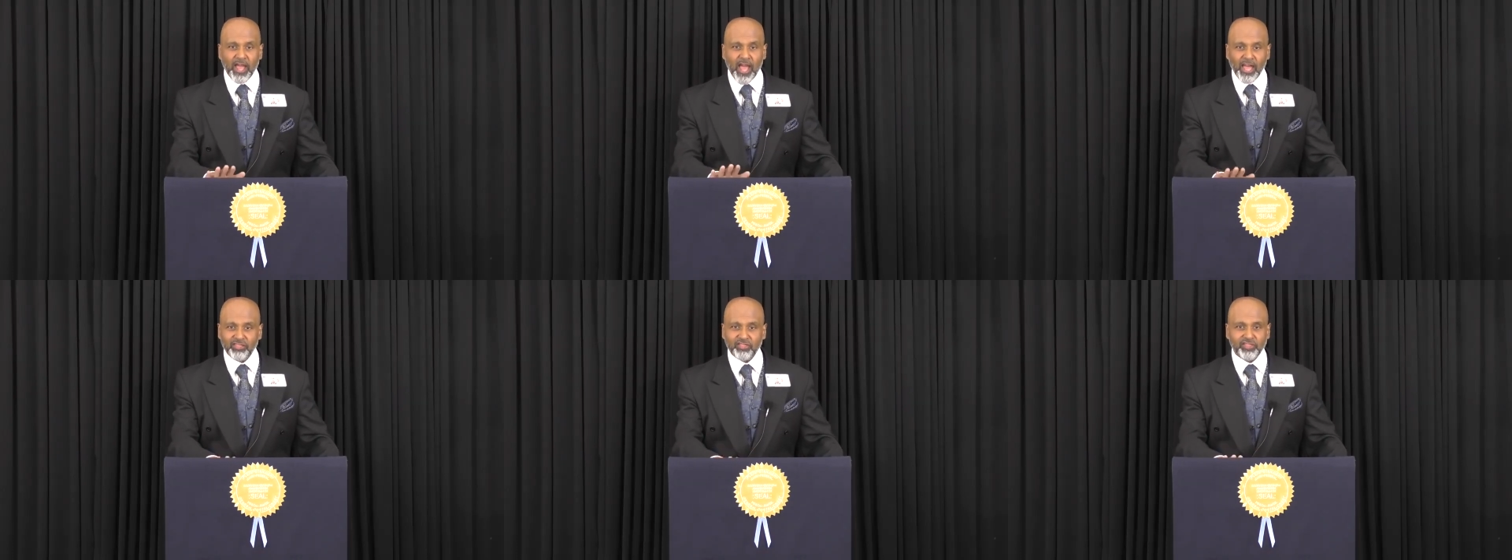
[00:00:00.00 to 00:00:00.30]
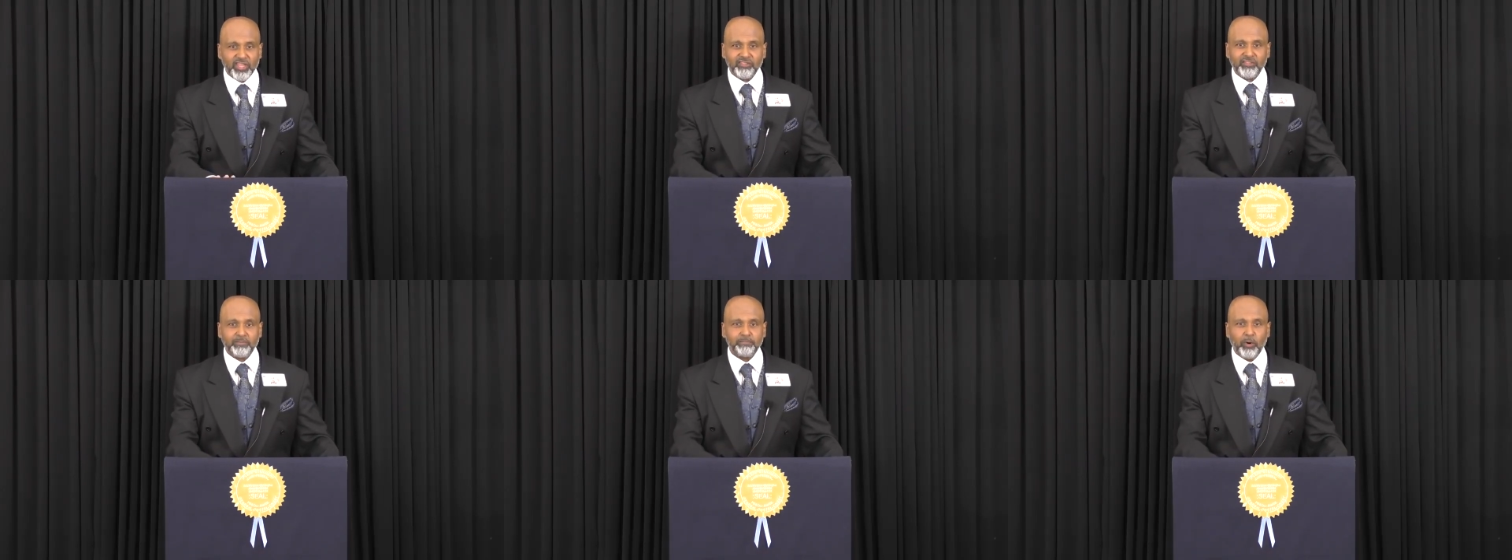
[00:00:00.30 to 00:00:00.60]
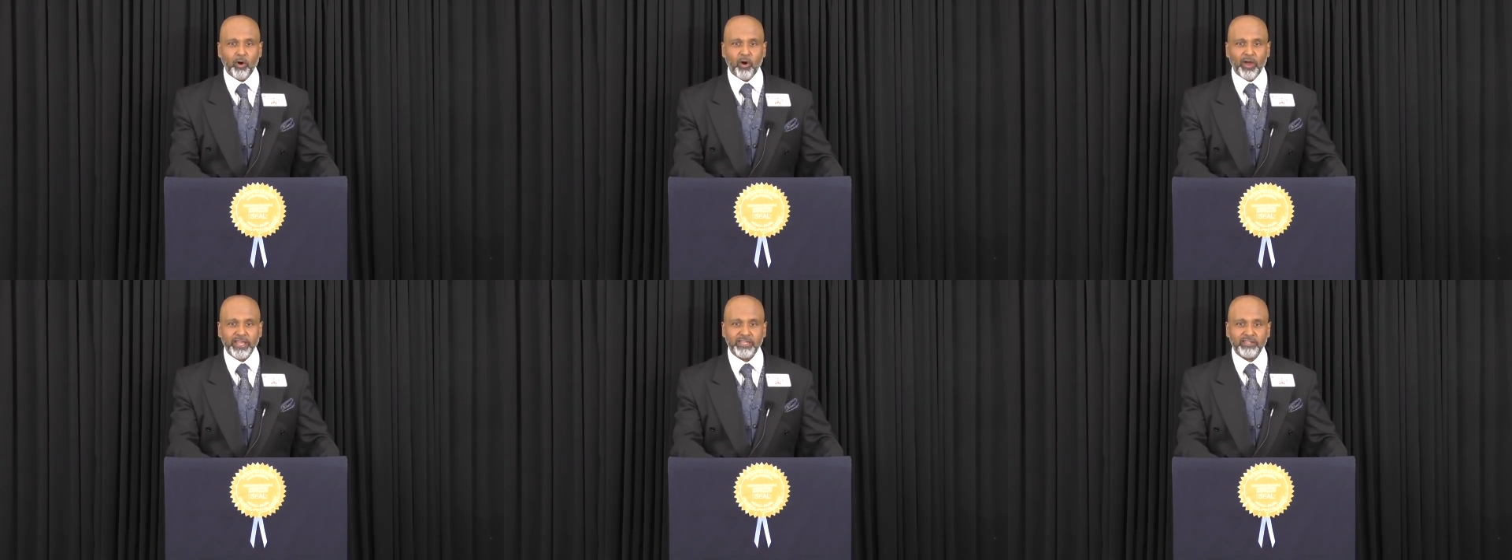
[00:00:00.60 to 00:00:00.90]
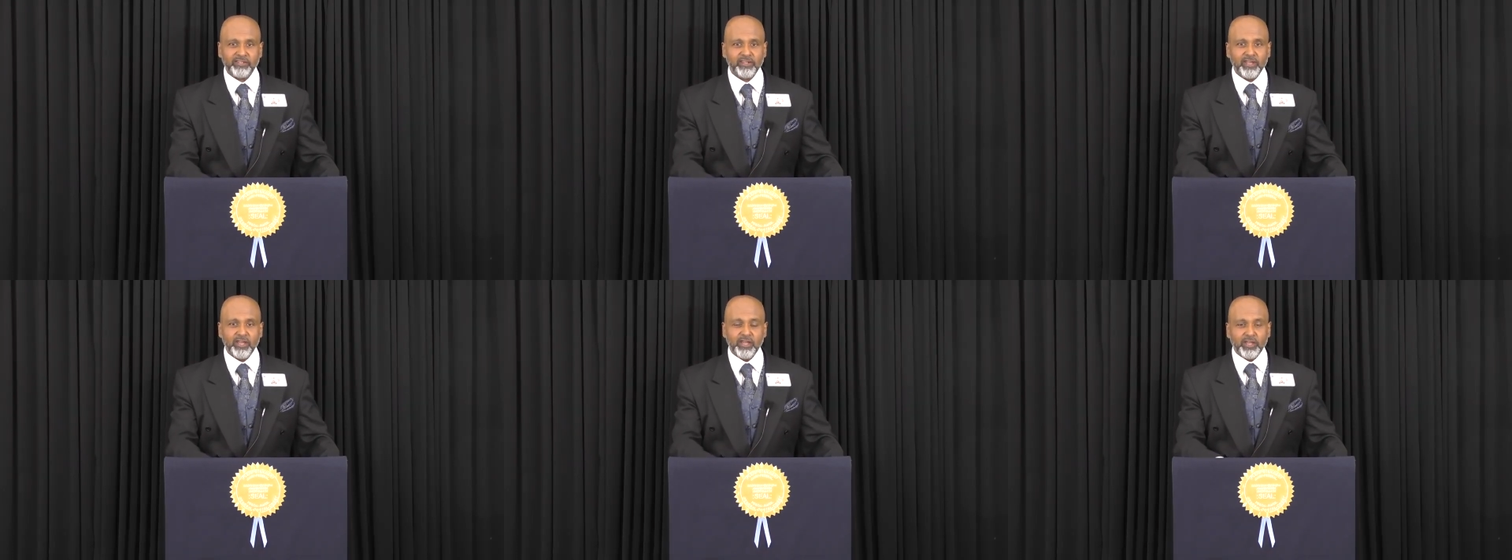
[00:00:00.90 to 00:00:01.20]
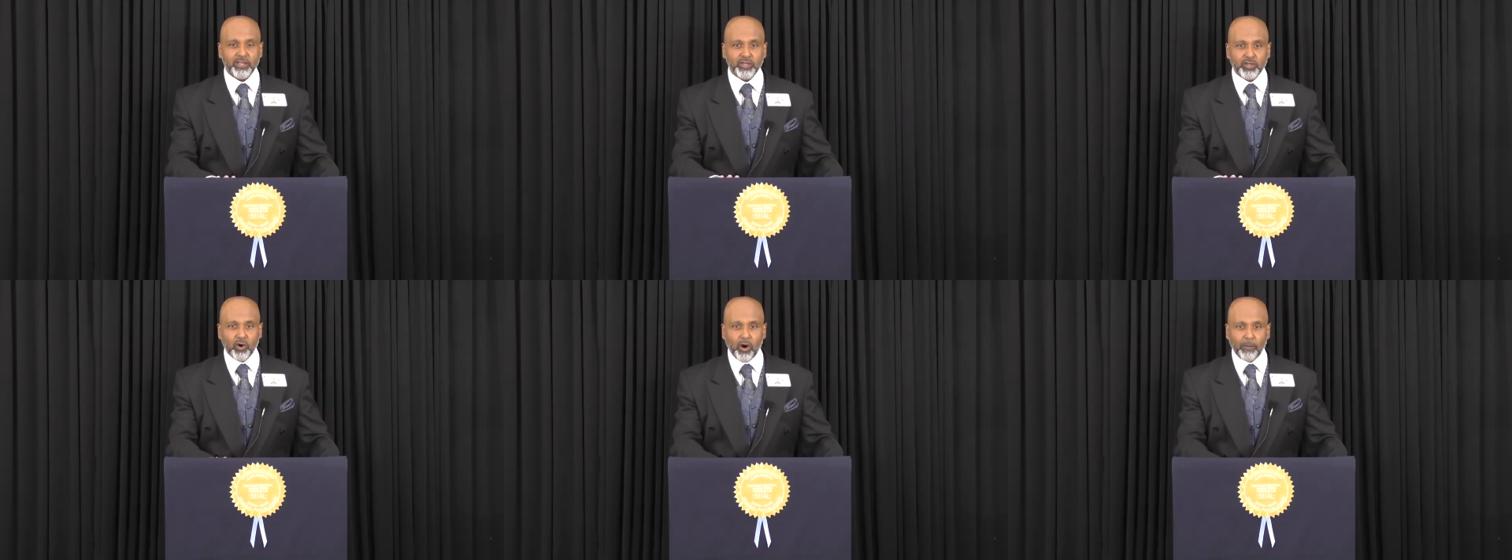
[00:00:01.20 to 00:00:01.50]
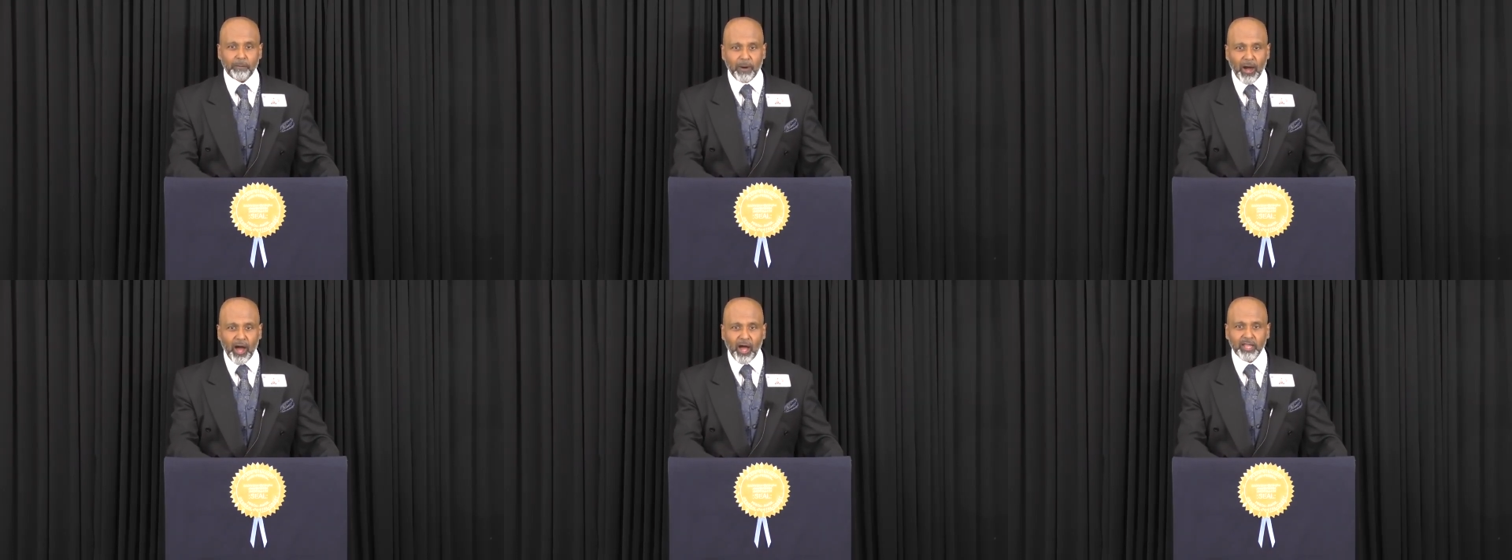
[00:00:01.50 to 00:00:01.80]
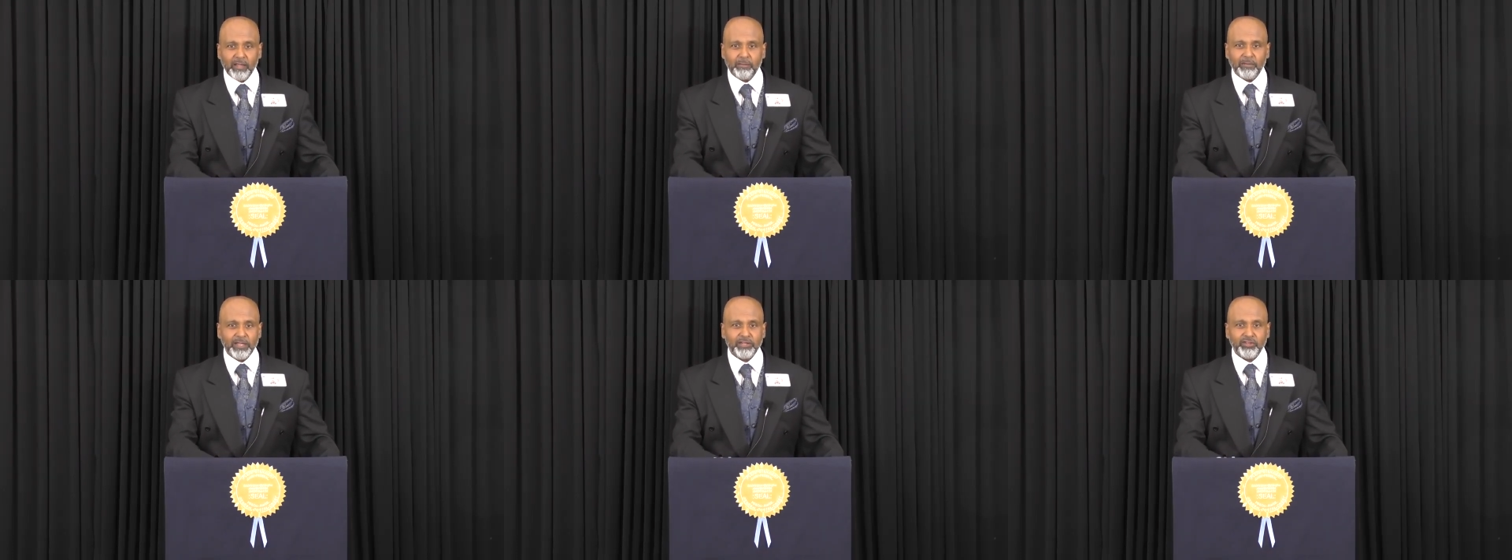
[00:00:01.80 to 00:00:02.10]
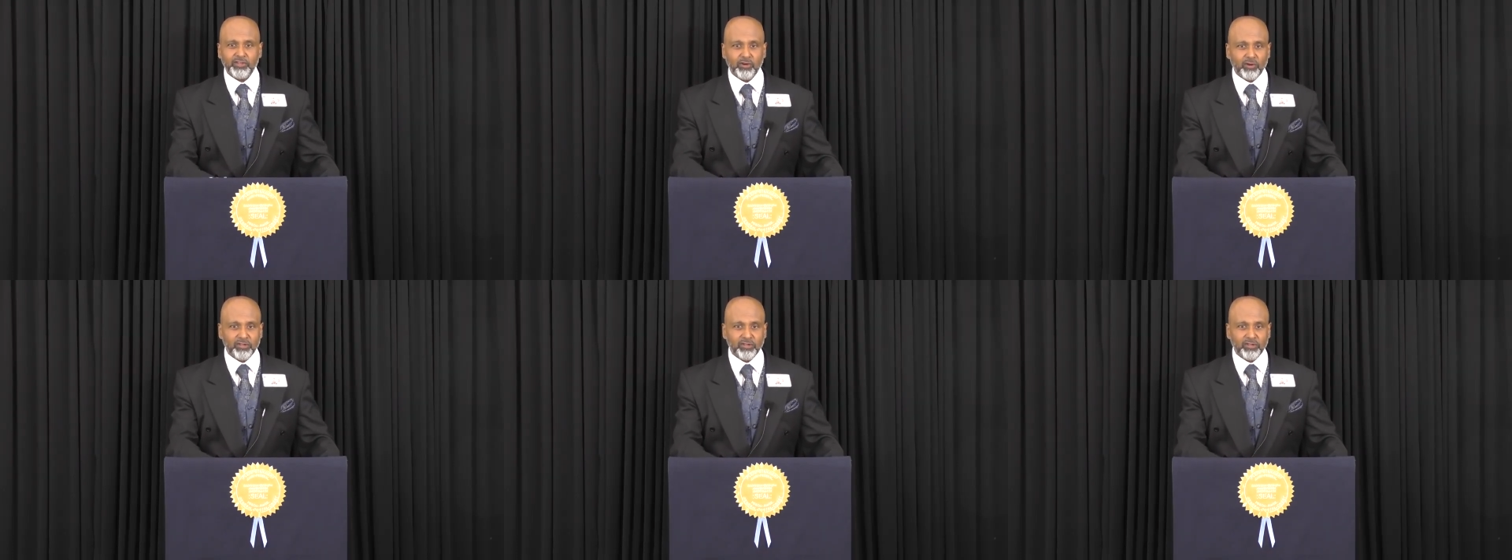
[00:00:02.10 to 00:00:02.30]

At this point, your parliament,